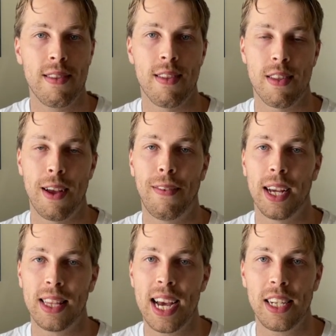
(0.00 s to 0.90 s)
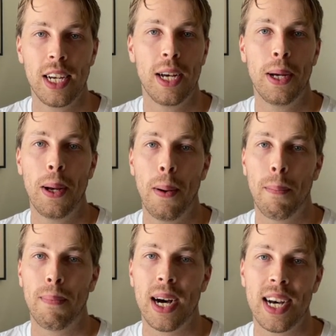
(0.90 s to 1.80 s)
and stuff like that,
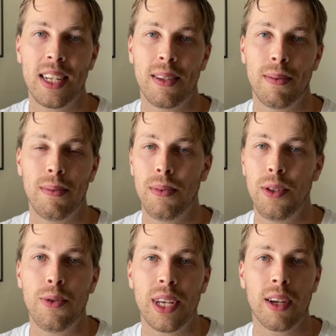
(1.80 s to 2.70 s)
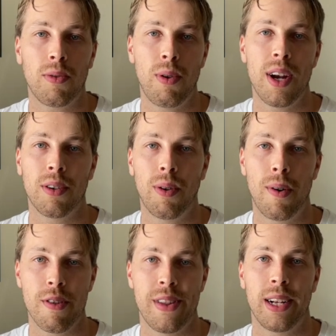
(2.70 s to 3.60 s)
but you can create a
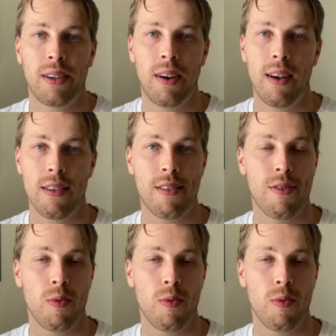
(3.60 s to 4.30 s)
course that costs